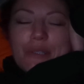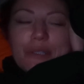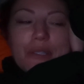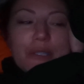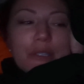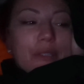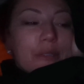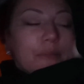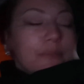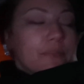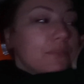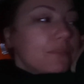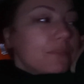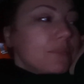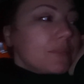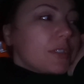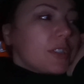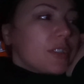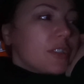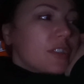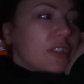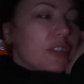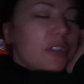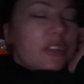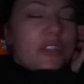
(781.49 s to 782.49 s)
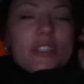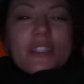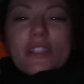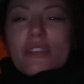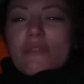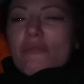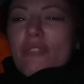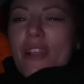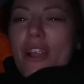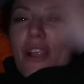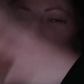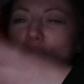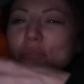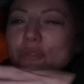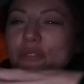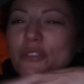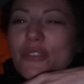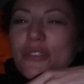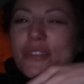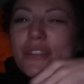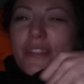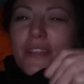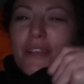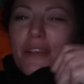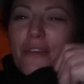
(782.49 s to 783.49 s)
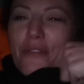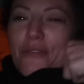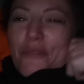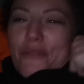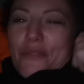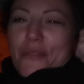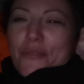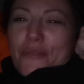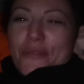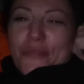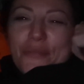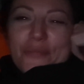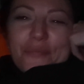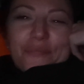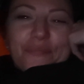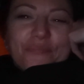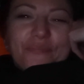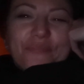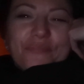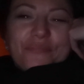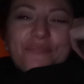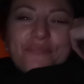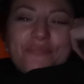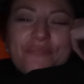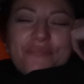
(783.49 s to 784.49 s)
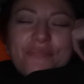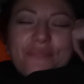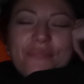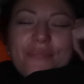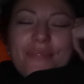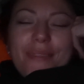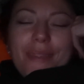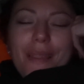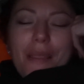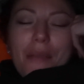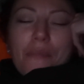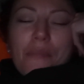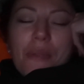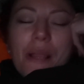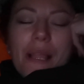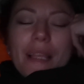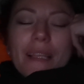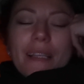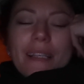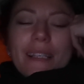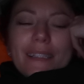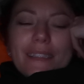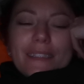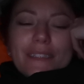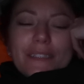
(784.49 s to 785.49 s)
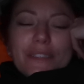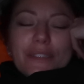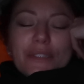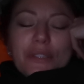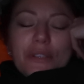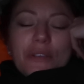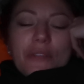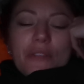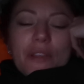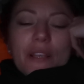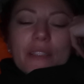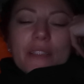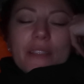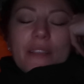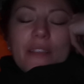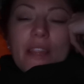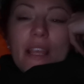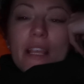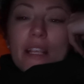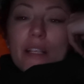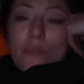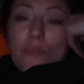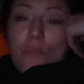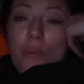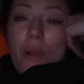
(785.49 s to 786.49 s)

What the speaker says: Because you can surround yourself with blankets and duvets and things.